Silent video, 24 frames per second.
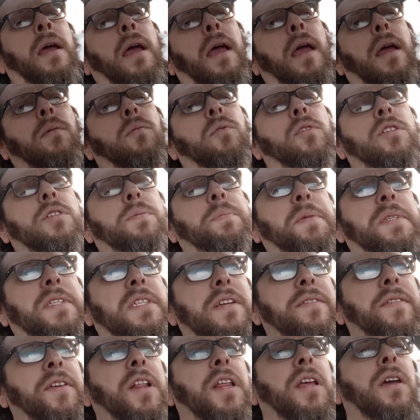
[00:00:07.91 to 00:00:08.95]
And we're
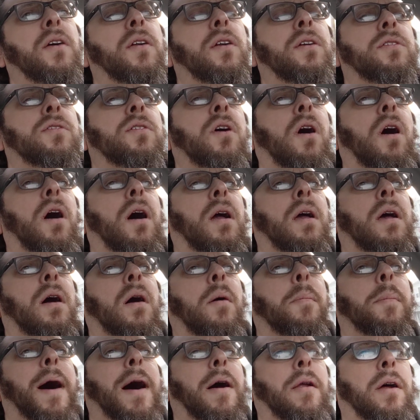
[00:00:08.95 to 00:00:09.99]
specifically going to talk
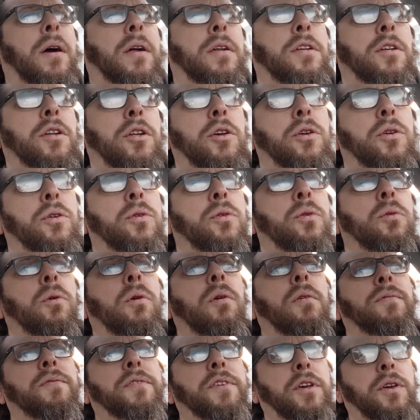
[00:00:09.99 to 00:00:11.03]
about a new
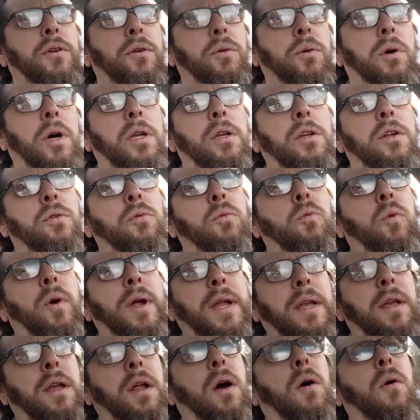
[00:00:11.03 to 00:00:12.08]
view, a new
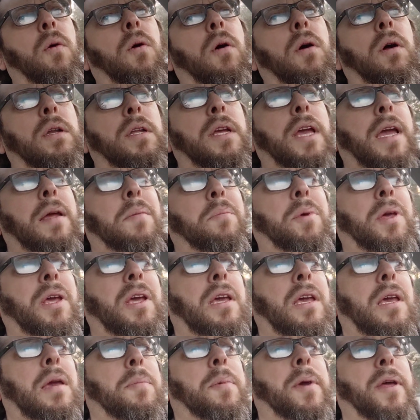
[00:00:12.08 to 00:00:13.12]
window on
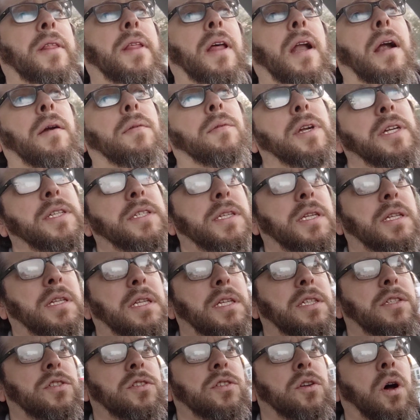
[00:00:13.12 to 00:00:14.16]
gatekeeping that I
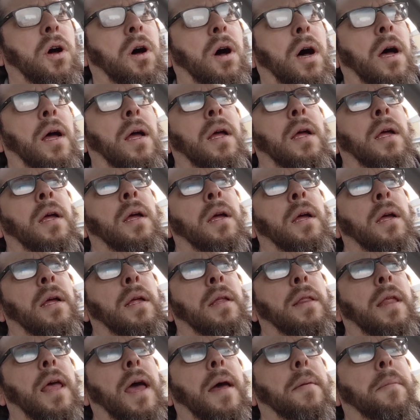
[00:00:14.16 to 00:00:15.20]
recently saw
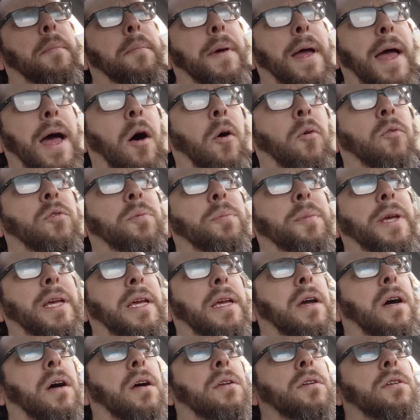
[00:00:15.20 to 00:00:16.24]
that helped
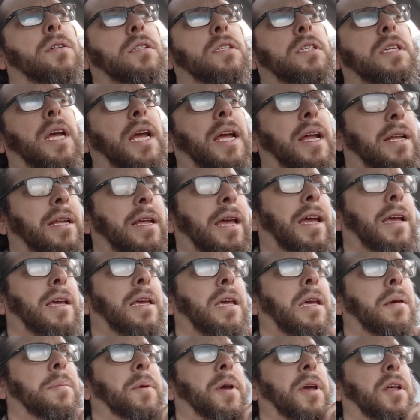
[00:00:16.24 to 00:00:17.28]
me understand
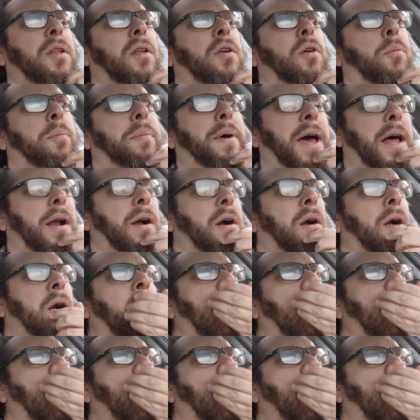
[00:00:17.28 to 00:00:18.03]
gatekeeping a little better.